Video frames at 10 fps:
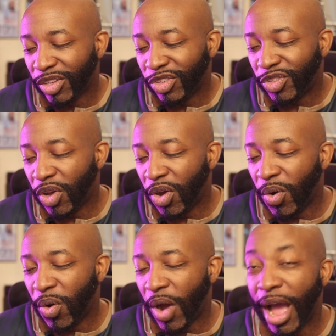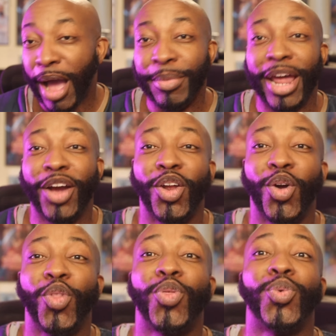So I'm not going to
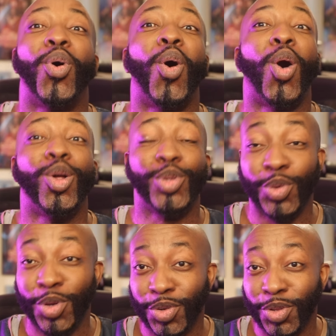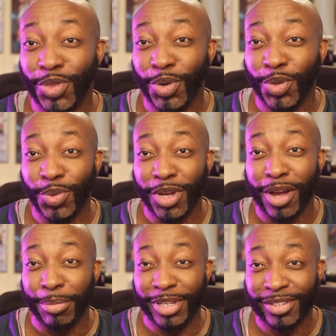go through all 233
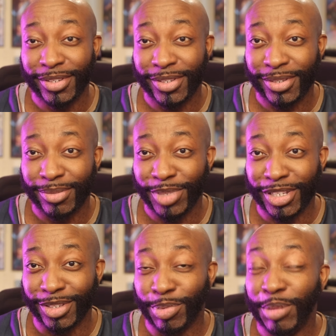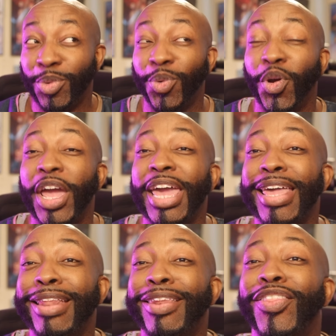comments because people were
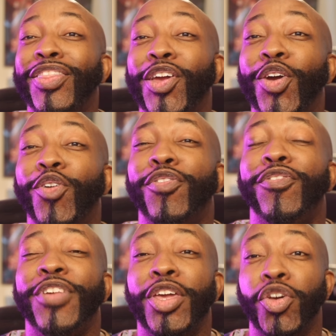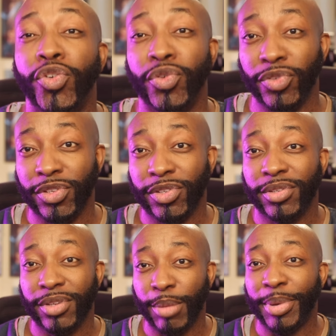in their feels
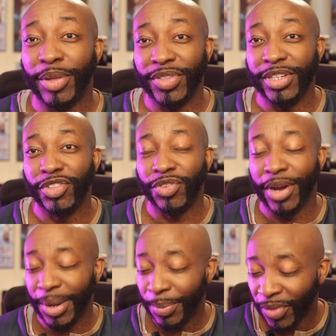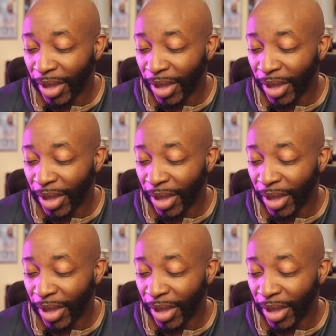about this, right?